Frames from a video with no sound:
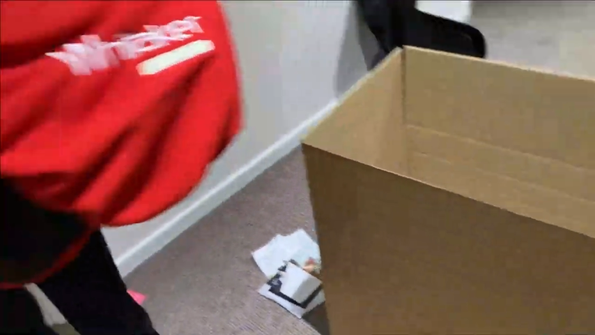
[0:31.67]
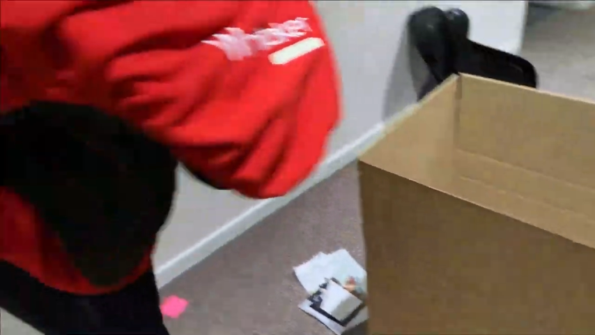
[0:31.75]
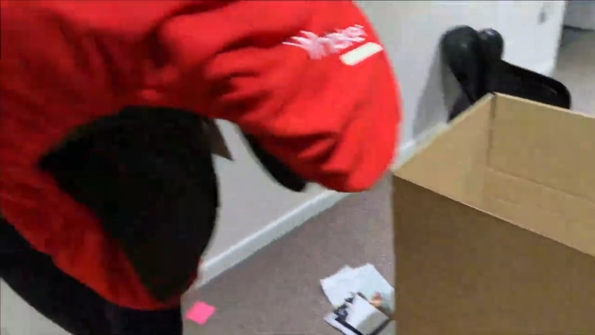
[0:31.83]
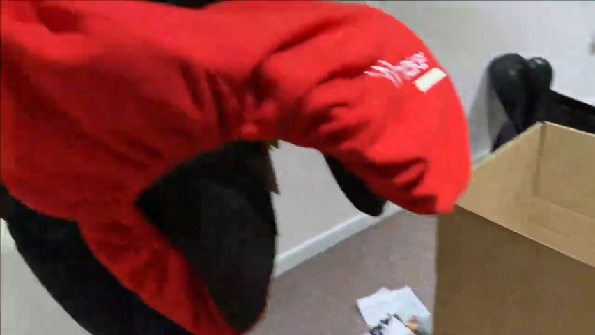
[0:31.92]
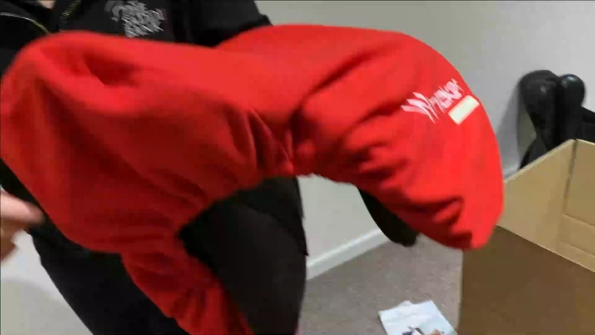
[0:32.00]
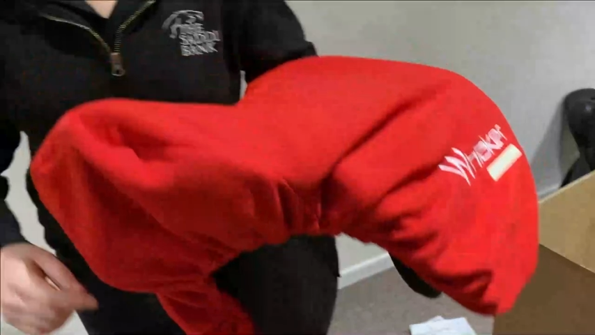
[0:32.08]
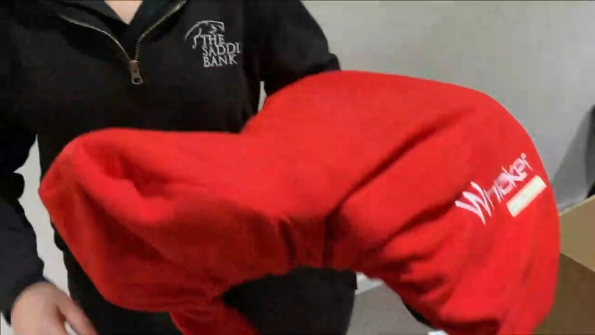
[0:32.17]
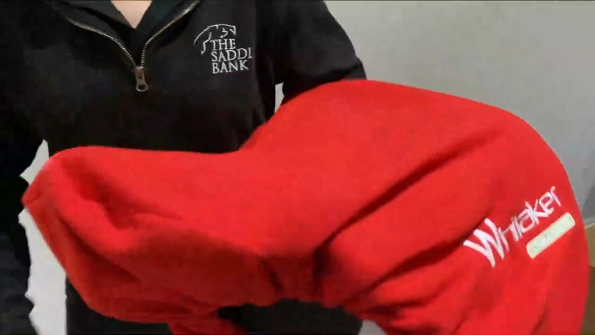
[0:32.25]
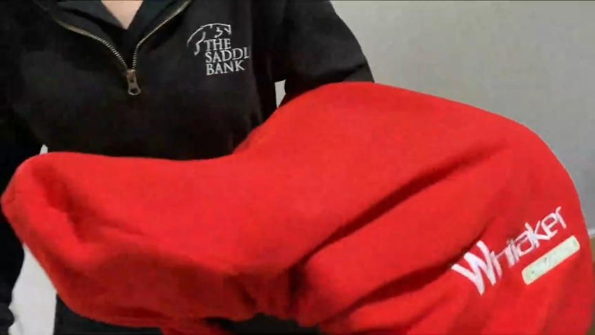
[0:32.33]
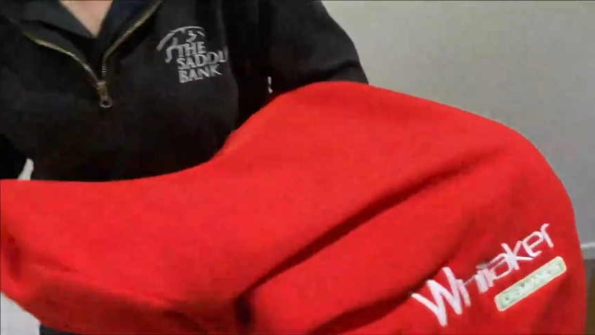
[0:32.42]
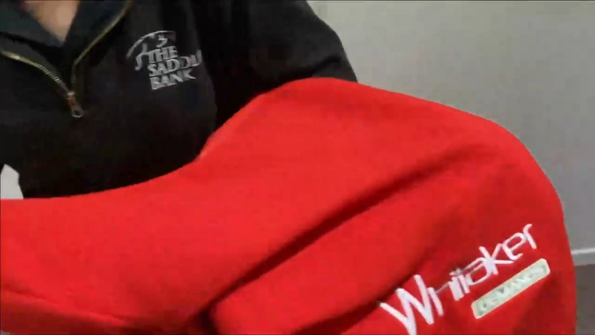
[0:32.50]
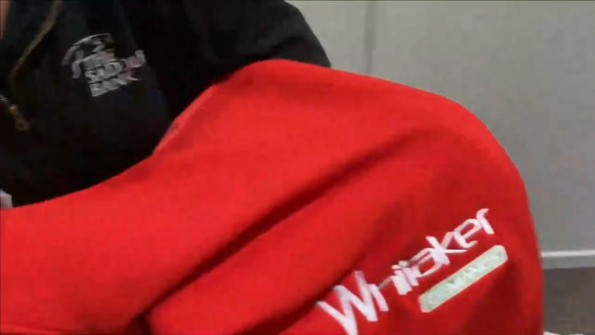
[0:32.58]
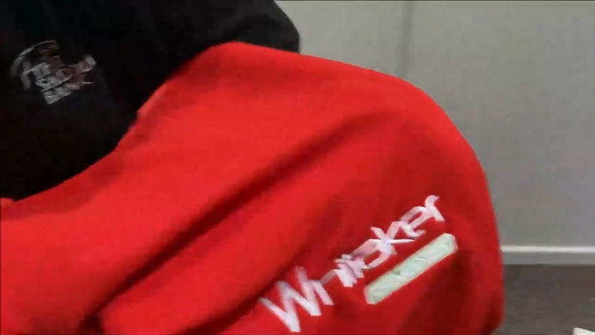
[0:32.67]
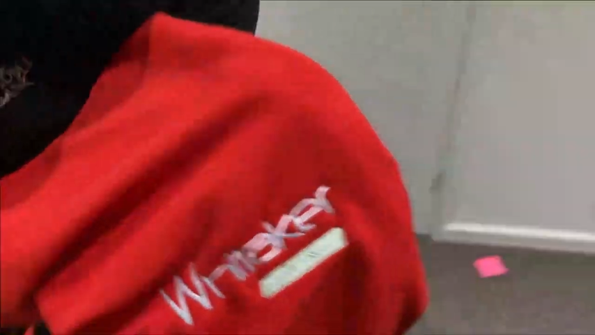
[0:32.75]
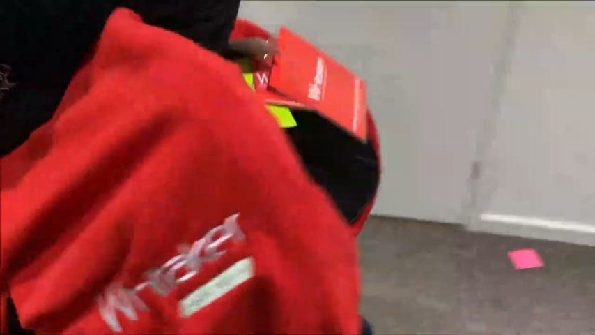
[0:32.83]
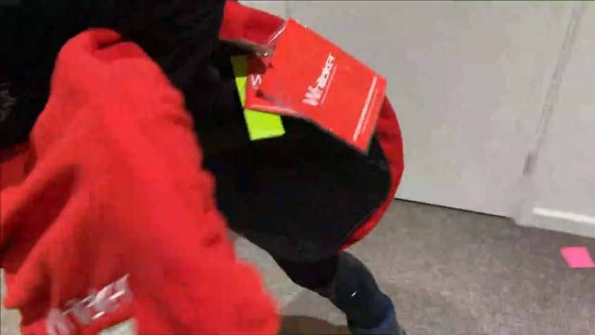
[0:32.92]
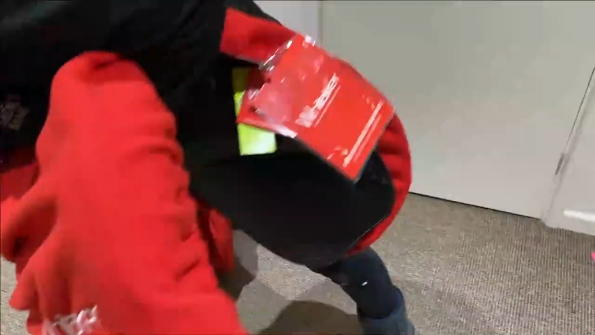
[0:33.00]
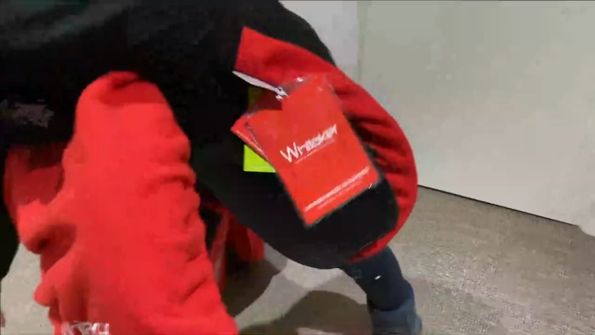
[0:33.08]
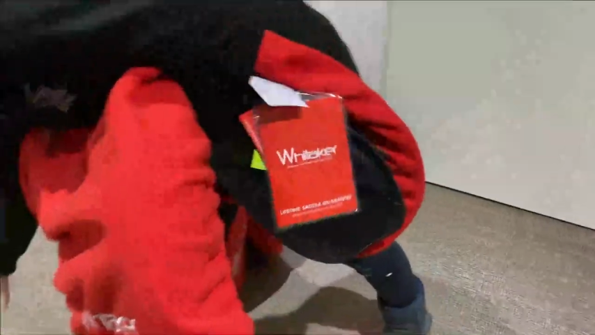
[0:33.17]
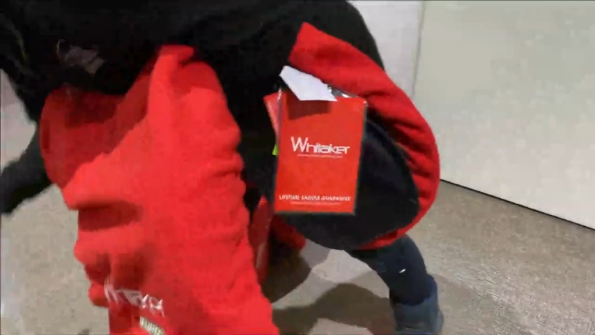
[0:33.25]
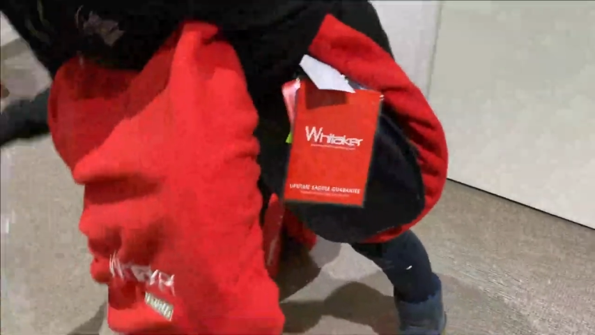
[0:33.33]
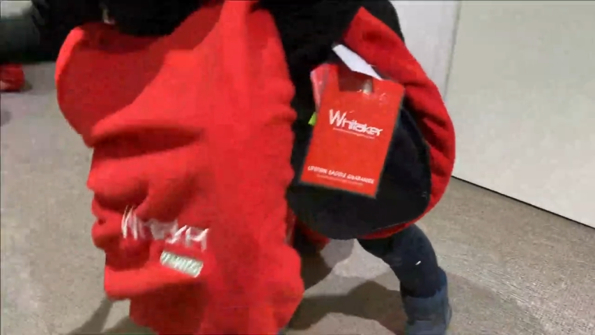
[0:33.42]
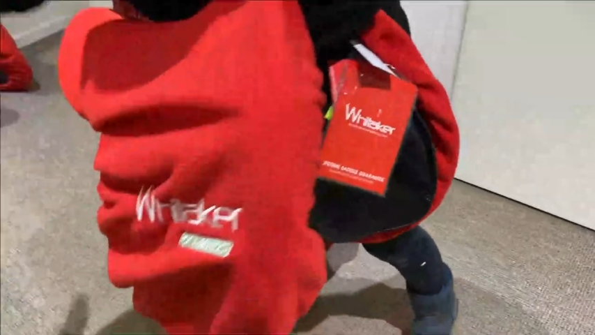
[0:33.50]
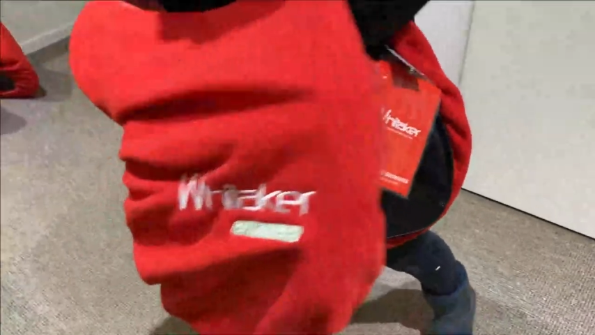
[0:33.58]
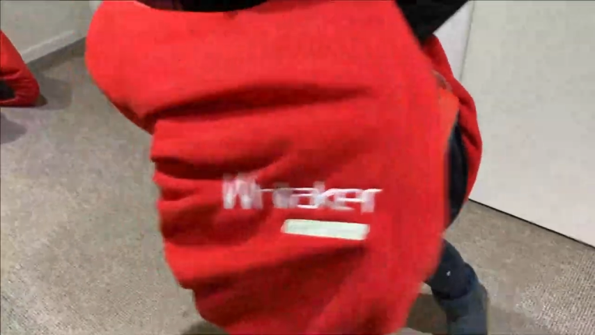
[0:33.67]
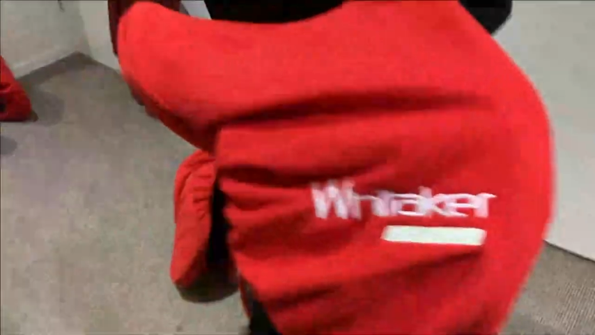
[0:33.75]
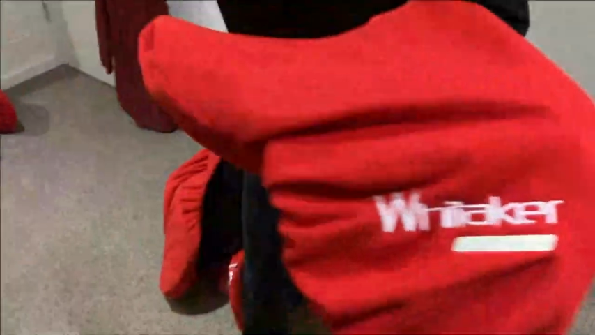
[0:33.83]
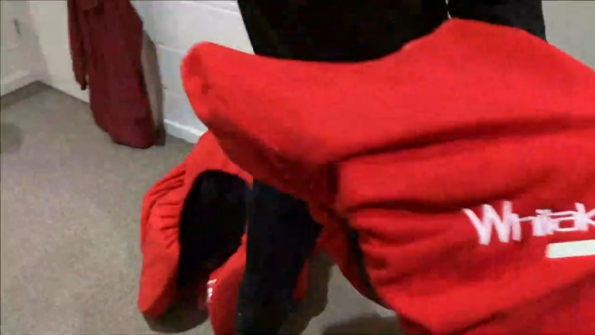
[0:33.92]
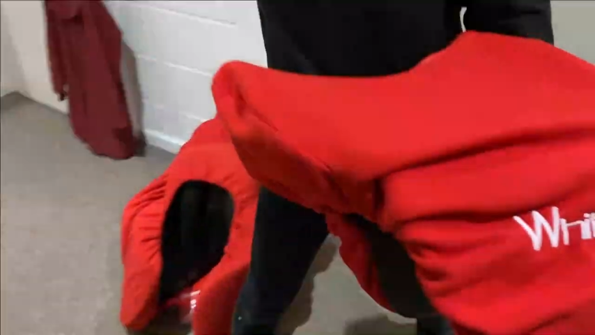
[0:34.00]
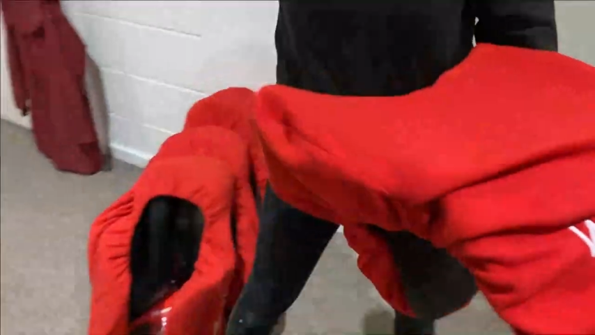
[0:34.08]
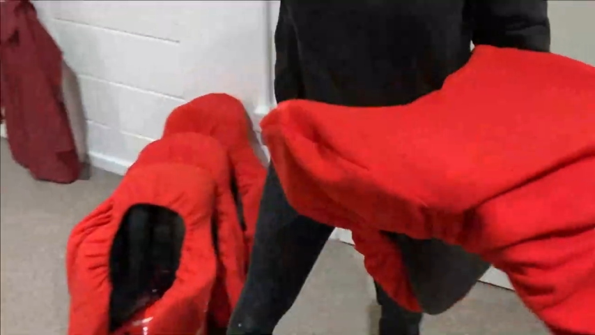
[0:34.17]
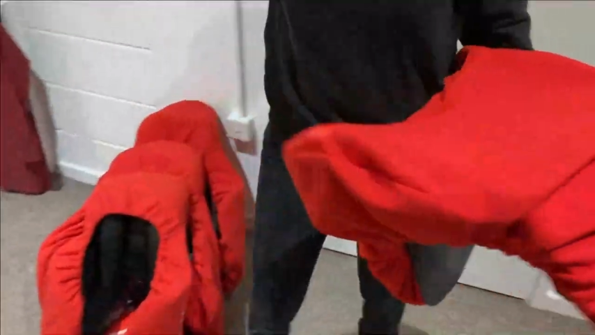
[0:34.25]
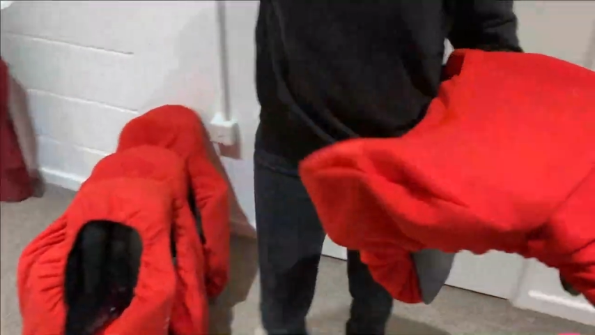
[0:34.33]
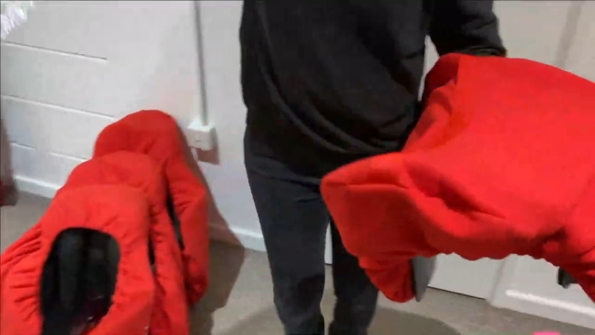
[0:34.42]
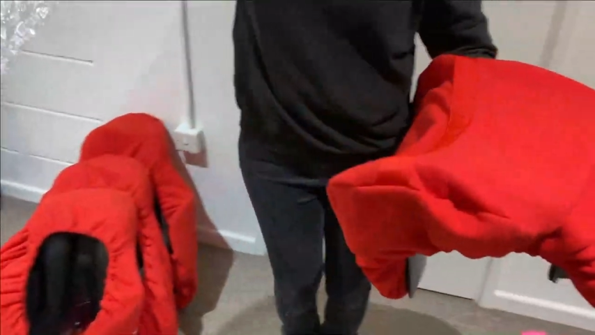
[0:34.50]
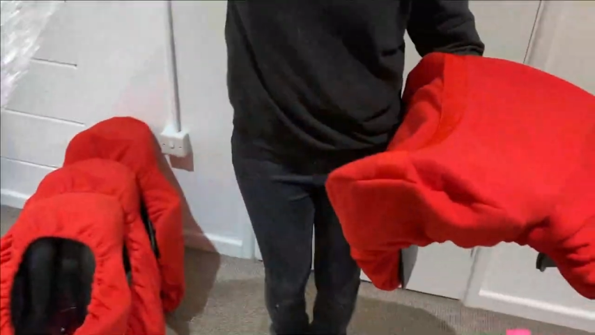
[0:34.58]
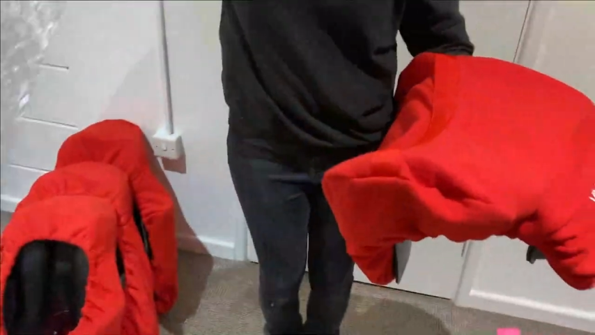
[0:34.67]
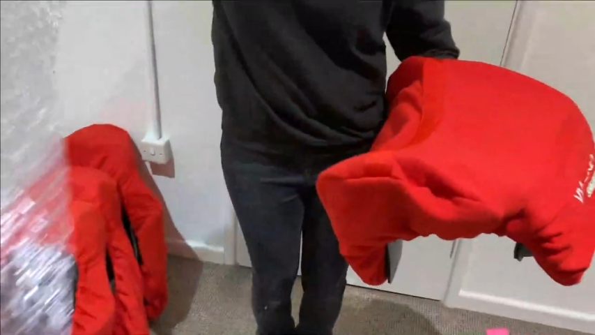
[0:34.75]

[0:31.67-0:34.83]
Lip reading: No face is visible, so there are no lips to read.